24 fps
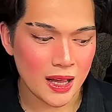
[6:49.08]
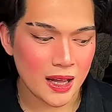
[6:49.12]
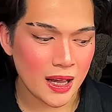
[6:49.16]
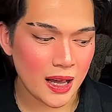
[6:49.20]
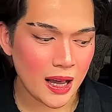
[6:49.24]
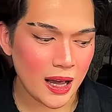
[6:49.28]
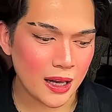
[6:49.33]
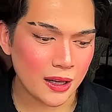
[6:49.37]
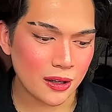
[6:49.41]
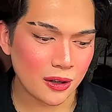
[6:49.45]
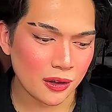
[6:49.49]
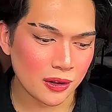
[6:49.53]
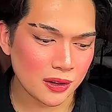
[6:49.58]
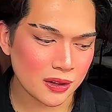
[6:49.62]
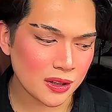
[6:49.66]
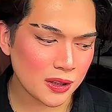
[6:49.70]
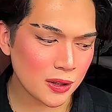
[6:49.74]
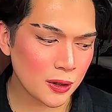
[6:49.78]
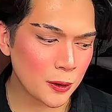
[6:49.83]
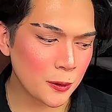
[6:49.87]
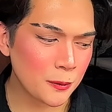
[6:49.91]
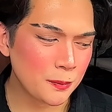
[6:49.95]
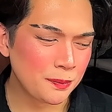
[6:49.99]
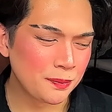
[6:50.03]
And
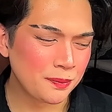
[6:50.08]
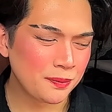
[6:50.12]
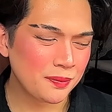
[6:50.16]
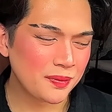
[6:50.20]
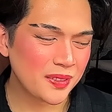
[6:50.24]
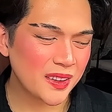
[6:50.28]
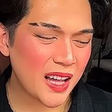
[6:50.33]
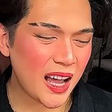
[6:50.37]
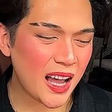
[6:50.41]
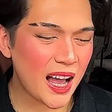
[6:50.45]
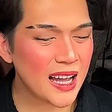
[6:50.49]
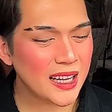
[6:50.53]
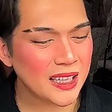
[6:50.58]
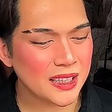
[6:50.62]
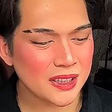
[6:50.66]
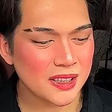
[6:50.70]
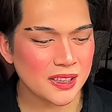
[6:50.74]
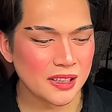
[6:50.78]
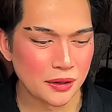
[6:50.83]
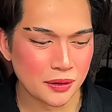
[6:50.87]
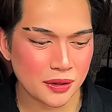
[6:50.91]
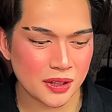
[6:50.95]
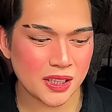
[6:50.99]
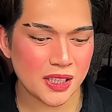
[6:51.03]
also, I
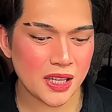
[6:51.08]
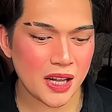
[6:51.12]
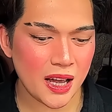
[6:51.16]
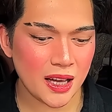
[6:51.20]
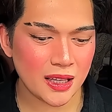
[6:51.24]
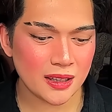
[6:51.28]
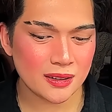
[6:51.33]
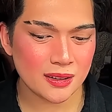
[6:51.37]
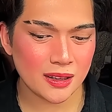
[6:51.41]
associate